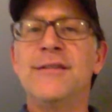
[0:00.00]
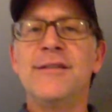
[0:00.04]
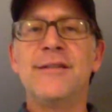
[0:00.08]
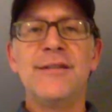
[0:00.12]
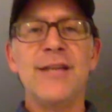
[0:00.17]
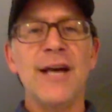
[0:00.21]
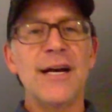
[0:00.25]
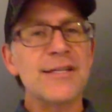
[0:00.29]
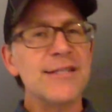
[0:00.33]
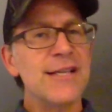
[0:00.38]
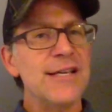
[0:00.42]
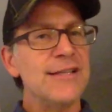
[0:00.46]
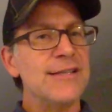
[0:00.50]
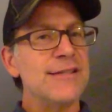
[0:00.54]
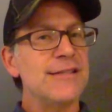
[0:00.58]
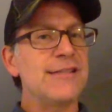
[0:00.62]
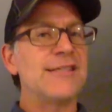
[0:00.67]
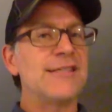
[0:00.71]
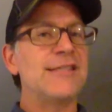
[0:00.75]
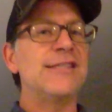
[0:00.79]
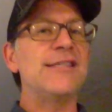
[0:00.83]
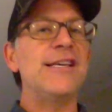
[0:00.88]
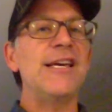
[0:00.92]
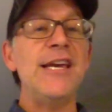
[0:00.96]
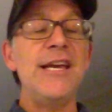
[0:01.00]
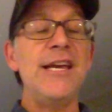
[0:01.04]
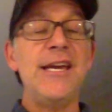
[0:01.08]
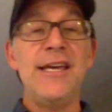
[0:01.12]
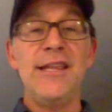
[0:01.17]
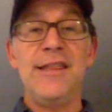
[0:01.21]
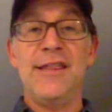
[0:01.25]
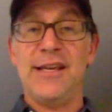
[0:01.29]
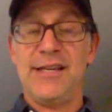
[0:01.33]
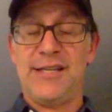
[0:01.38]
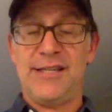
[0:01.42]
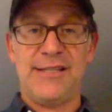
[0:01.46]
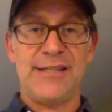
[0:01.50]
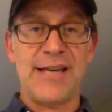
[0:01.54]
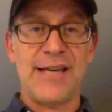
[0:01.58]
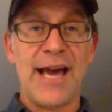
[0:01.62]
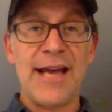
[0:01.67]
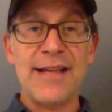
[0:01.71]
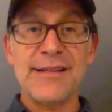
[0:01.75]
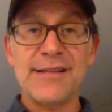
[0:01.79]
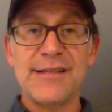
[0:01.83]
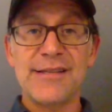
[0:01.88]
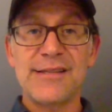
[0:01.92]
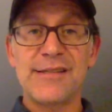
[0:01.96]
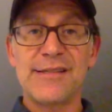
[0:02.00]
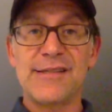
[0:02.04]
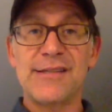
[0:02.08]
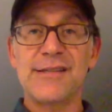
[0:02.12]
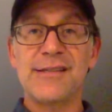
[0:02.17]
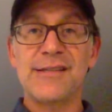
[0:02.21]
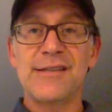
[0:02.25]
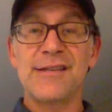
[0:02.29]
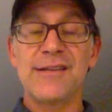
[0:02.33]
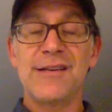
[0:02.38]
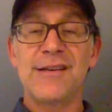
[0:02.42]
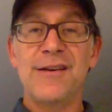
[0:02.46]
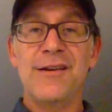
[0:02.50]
doesn't see the sense